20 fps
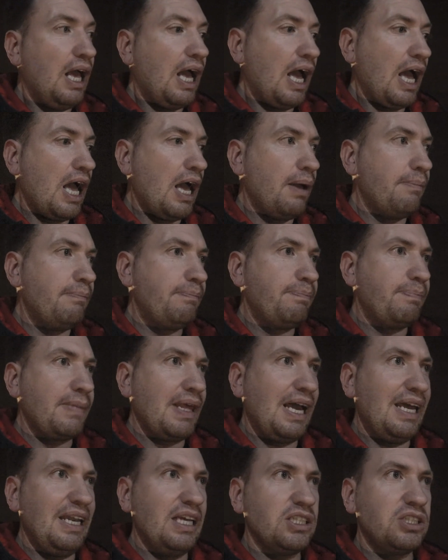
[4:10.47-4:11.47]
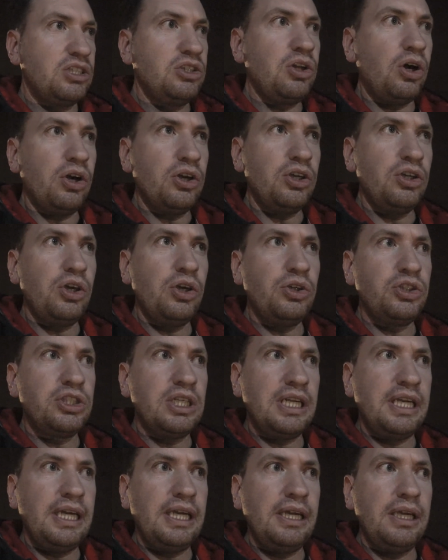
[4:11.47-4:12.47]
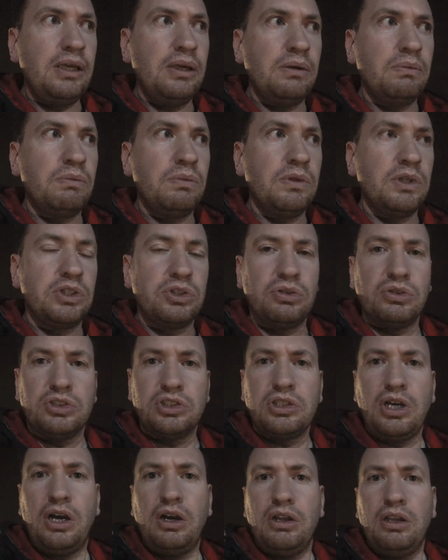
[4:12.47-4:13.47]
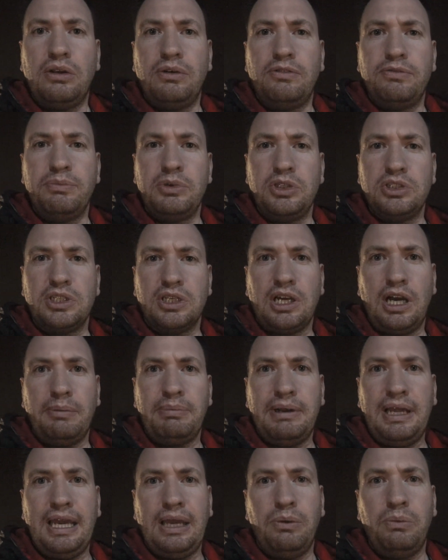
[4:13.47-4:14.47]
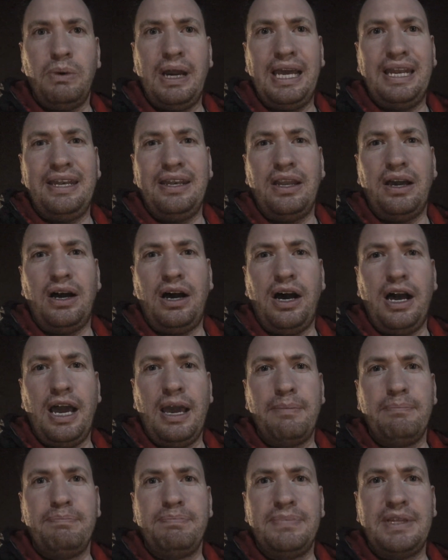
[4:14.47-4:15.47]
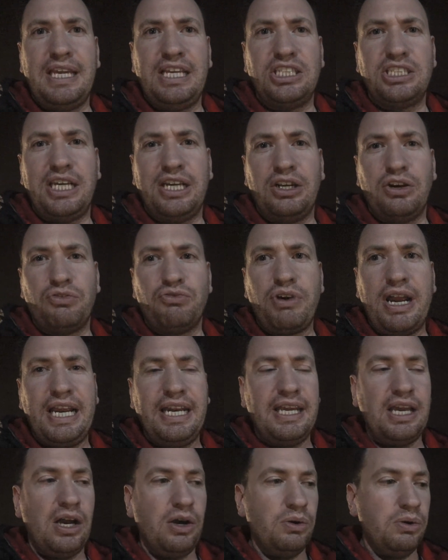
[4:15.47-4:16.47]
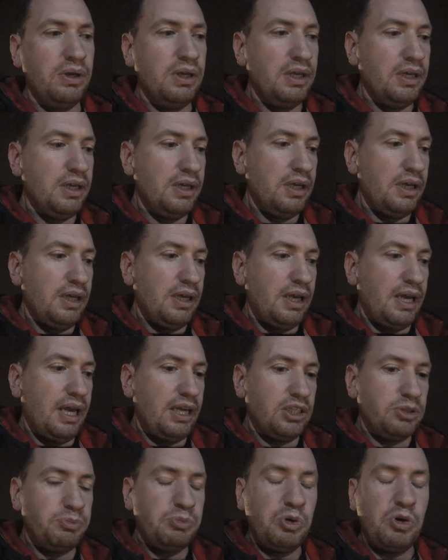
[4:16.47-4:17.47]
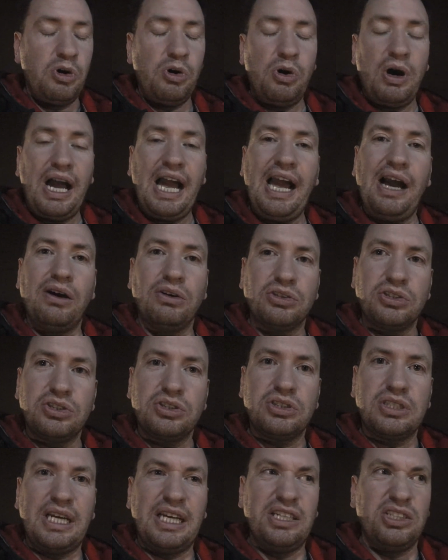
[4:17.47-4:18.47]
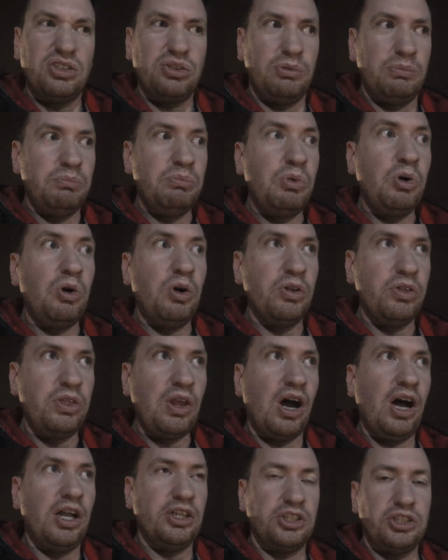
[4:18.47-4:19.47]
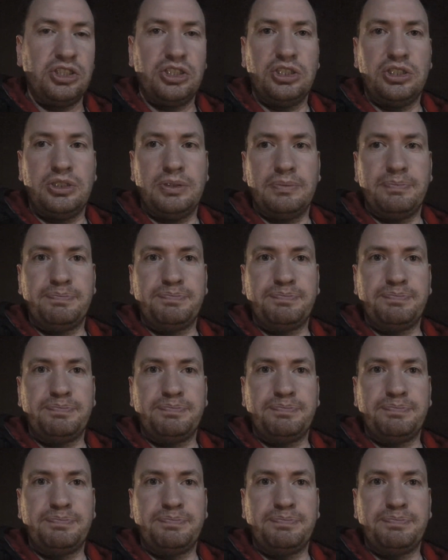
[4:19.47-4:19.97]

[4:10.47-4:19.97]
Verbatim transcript: um, and that's not usually the sort of style of music I play when I'm DJing on radio. It's more house and sort of more dance.